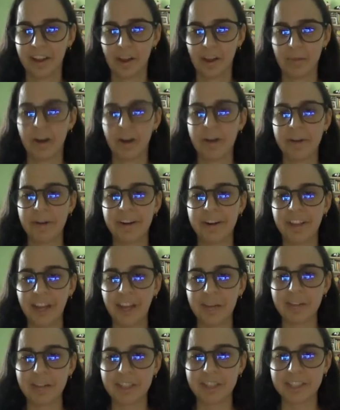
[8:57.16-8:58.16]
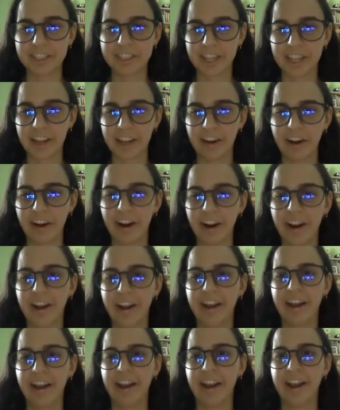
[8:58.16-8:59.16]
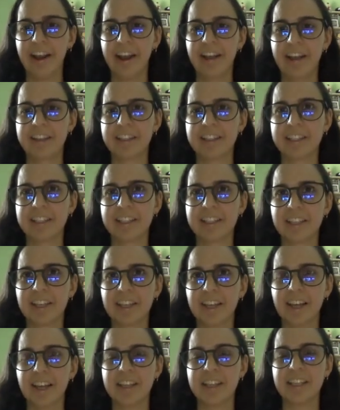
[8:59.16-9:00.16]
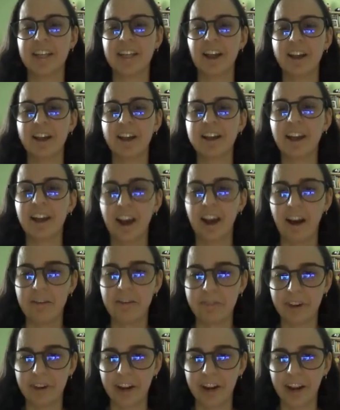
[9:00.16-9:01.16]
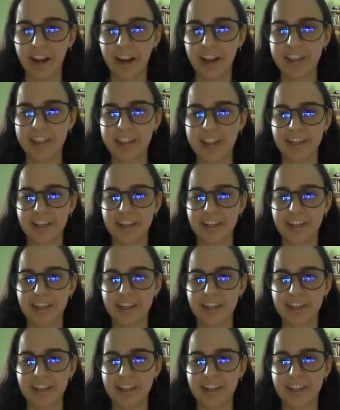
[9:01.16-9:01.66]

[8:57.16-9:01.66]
primary language is there, it's an uncovering, it's an